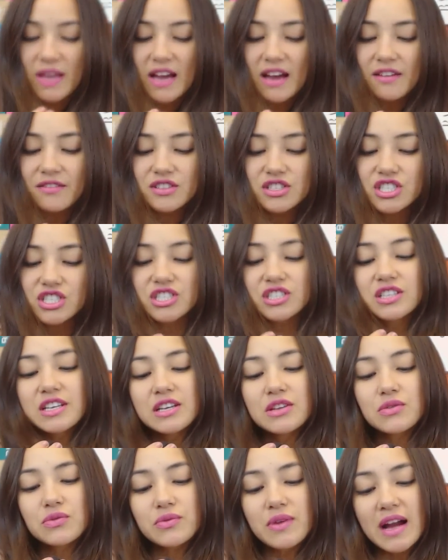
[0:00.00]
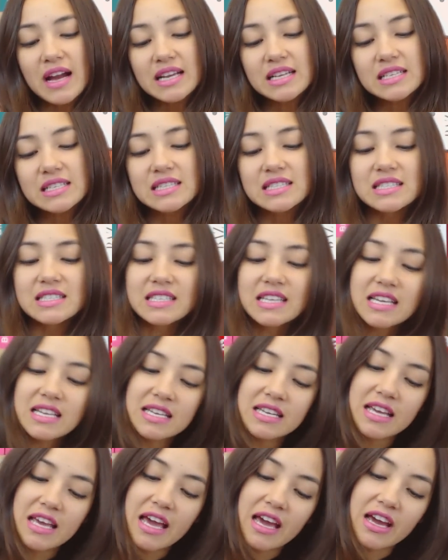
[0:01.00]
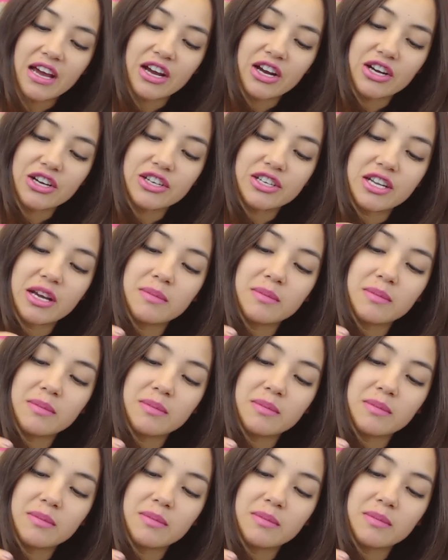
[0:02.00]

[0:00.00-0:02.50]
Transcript: have Julian Wright Skincare